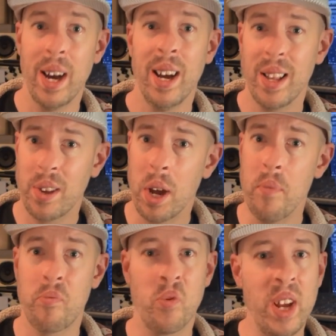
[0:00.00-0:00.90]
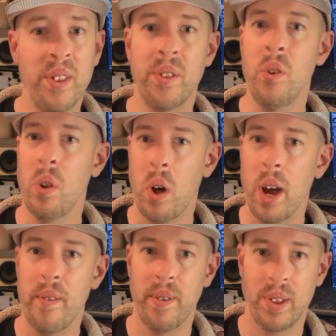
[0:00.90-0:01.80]
it's kind of breathed new
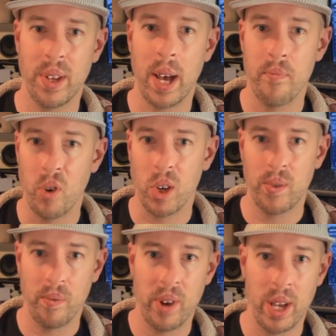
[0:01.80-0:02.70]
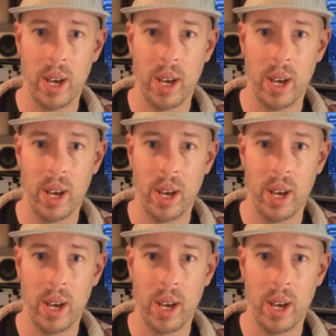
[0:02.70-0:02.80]
life into that box for me,